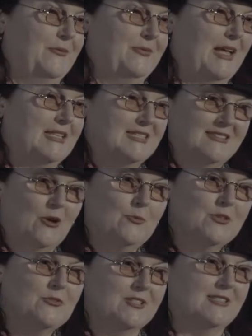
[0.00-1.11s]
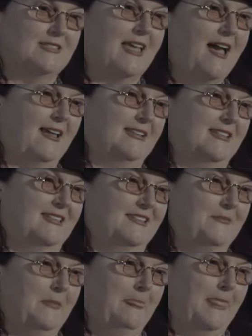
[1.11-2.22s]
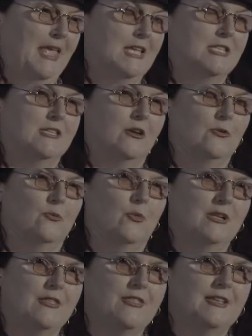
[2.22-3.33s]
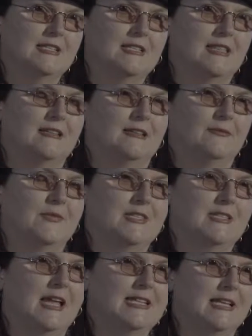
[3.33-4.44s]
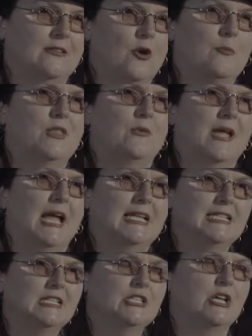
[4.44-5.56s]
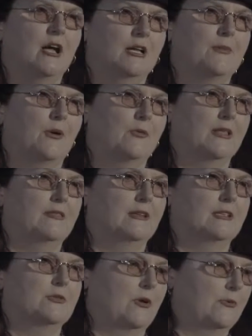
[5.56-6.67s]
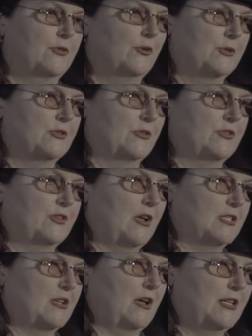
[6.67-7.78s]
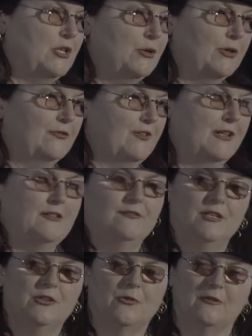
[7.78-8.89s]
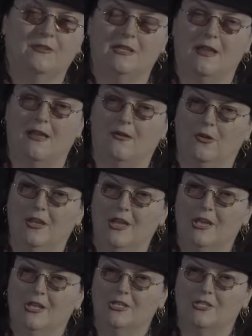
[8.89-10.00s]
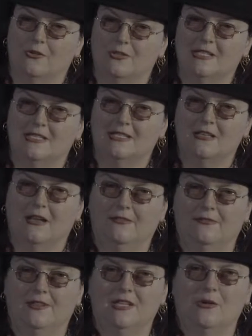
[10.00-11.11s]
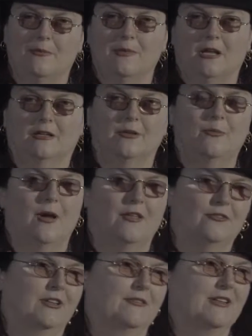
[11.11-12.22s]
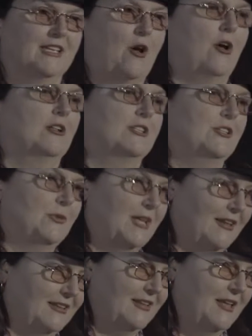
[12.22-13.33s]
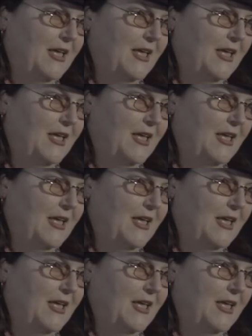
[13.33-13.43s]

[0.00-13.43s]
That's open source is that. So one of the things that the slide deck, oh, by the way, I did a talk about what I think is wrong with open source at OSCON, and you can find a video of it now. So since it's on video, I'm not going to bother giving it all to you again.